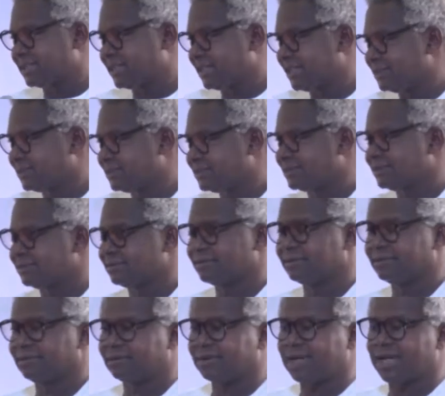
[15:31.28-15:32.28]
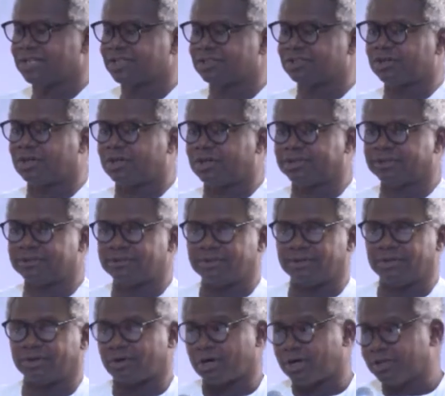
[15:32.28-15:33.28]
President reassured
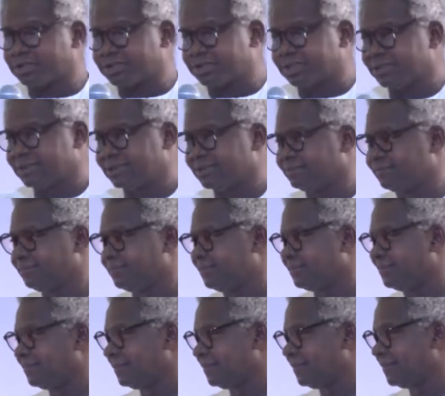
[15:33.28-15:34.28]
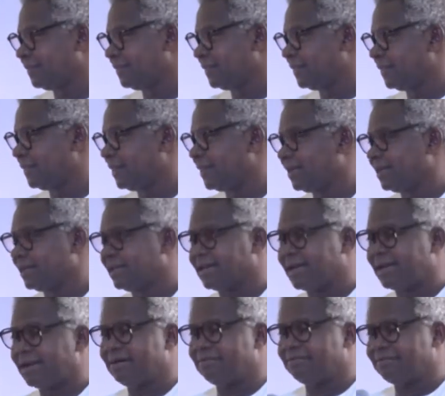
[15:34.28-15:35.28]
the country
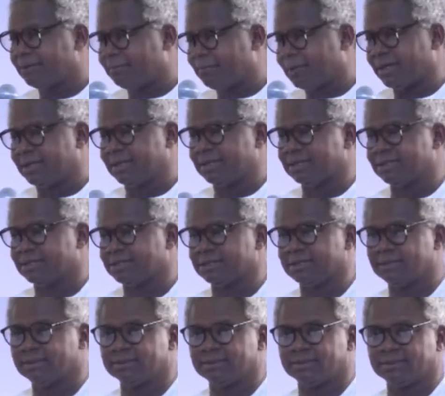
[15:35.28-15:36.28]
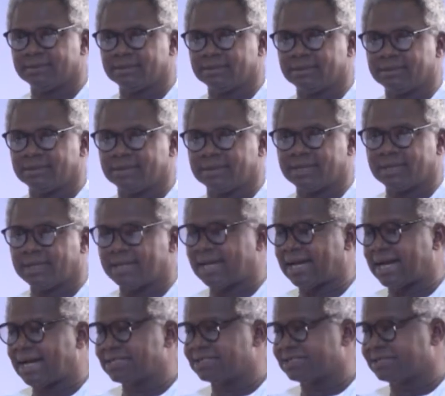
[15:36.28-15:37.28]
that everybody
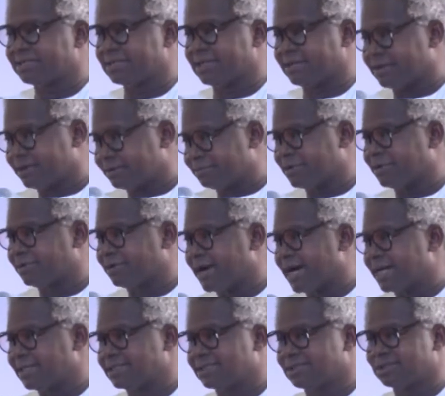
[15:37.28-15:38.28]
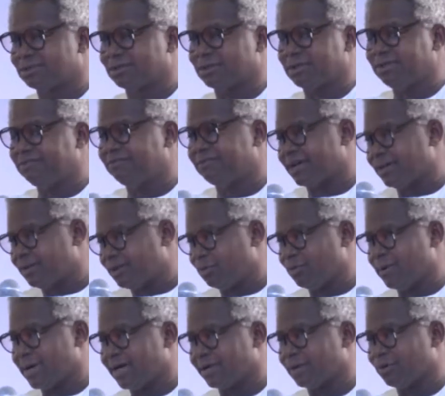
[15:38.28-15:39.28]
has the inalienable right to live
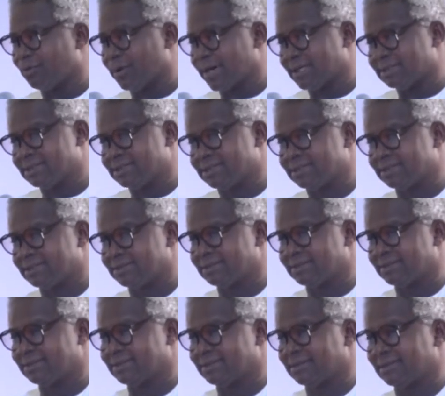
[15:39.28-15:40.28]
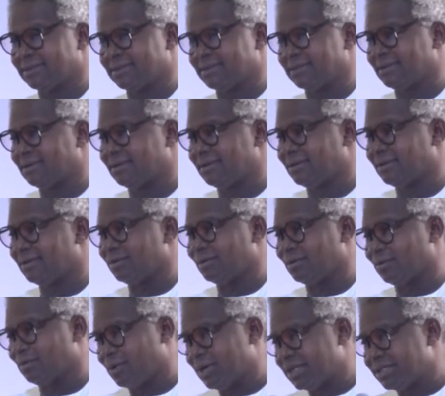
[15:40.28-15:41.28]
anywhere he wants,
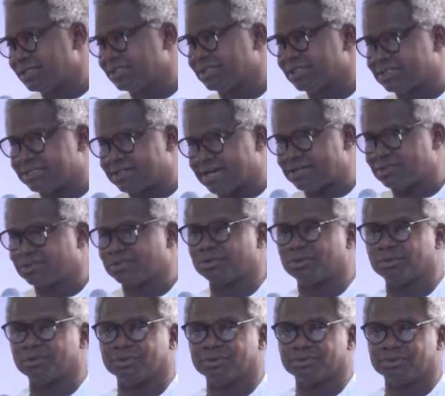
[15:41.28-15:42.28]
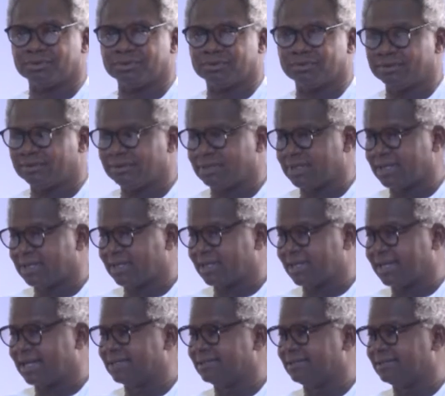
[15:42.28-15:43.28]
what is he trying to do?
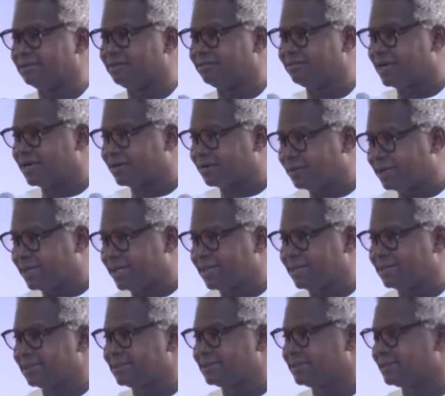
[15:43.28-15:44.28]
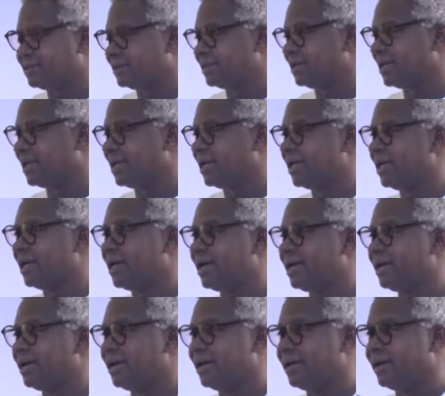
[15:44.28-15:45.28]
He had recorded
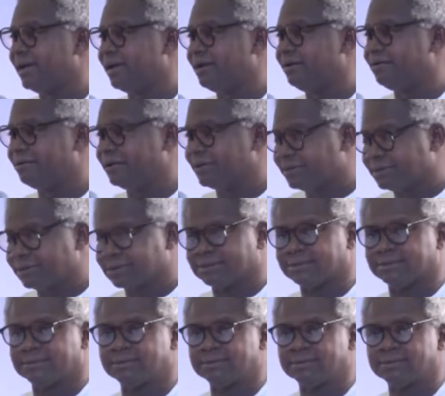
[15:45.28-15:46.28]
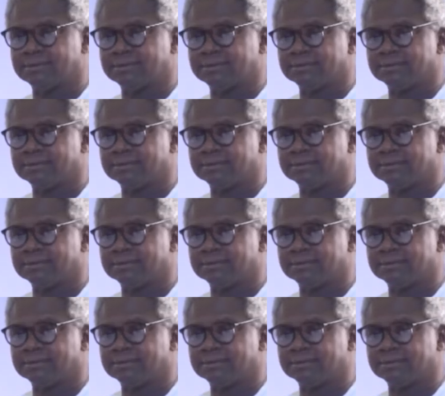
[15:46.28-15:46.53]
a real